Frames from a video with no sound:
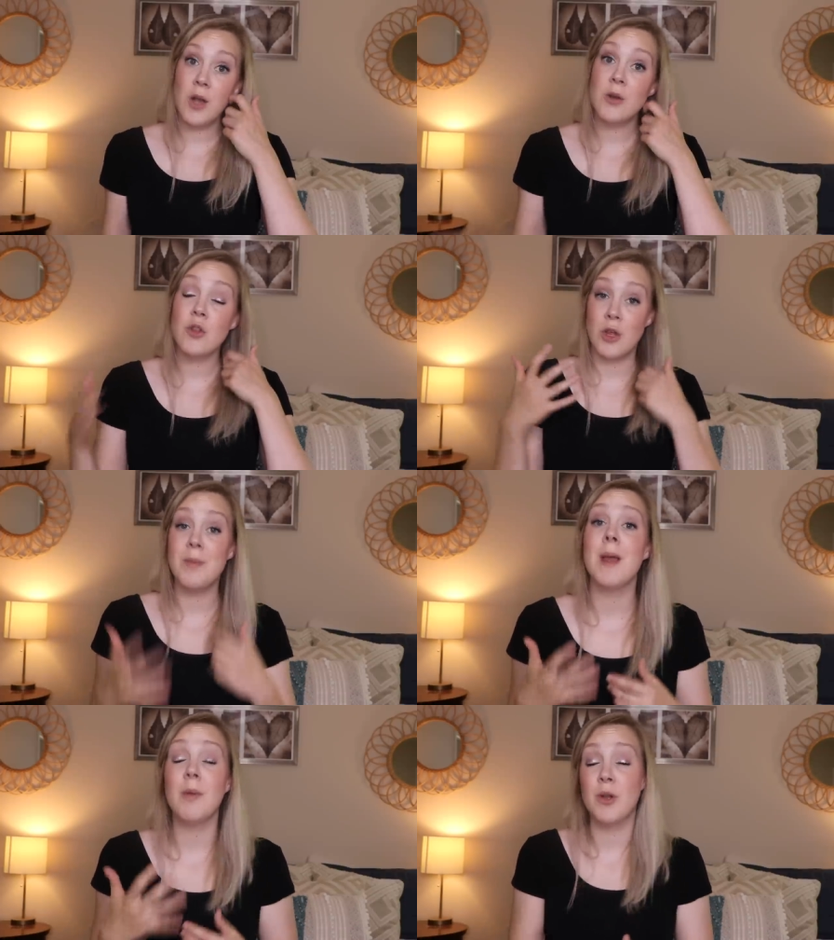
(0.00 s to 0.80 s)
Doctors should
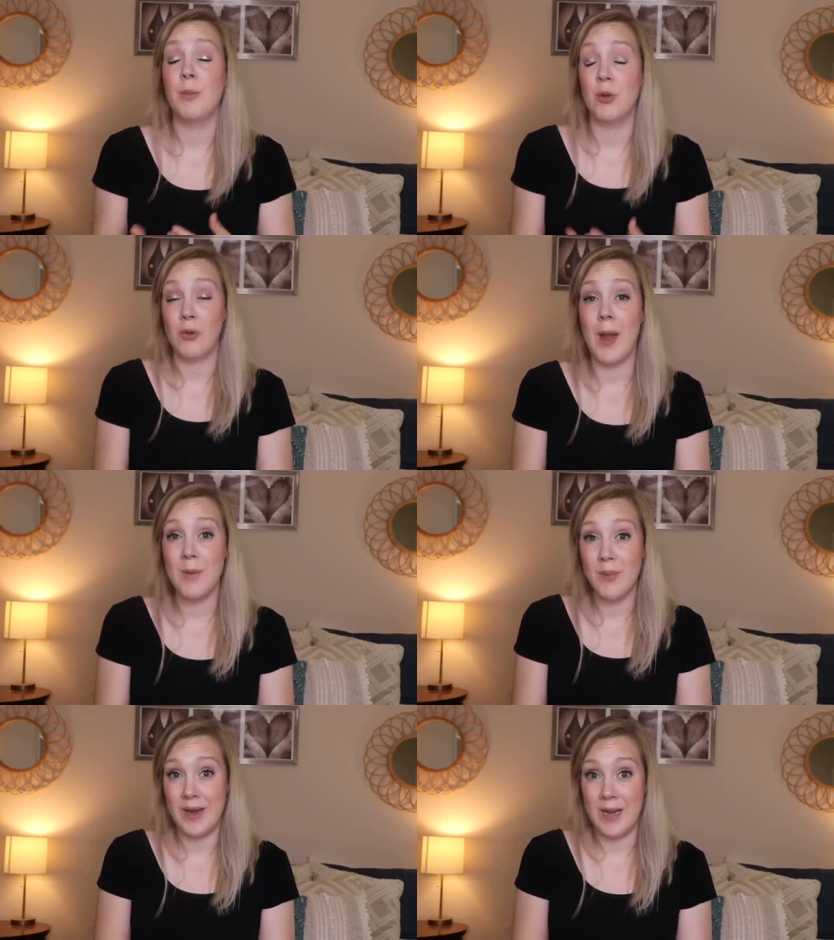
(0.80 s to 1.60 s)
be able to prescribe
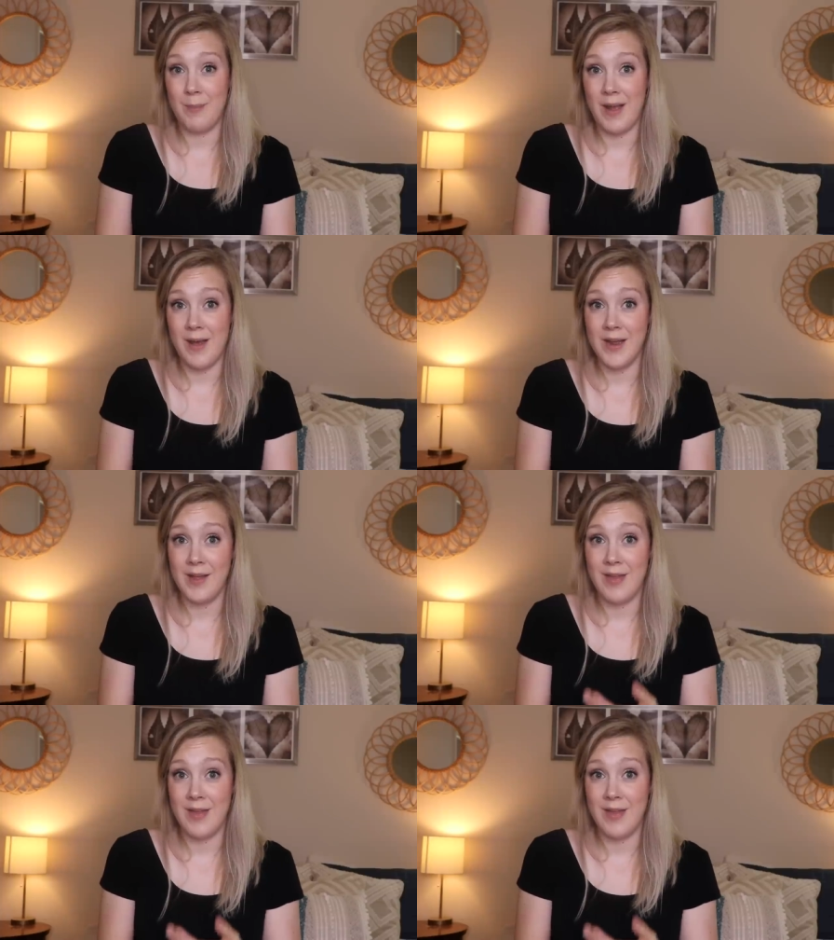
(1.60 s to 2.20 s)
you an antibiotic